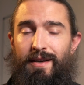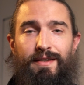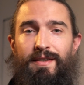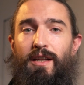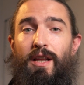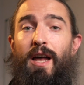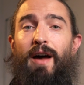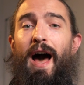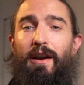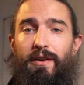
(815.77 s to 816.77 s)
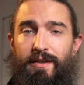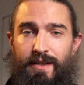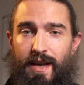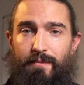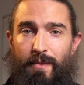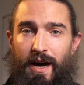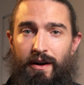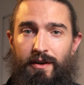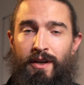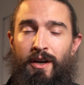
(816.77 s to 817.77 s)
I see a lot of out-of-state
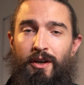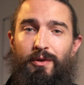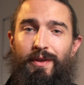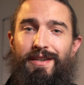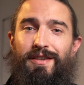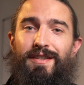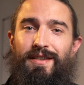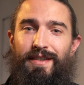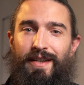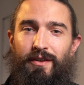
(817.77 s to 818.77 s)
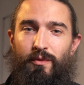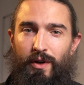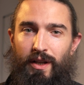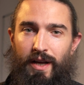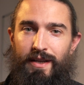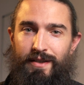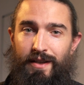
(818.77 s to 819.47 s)
buyers who they just didn't realize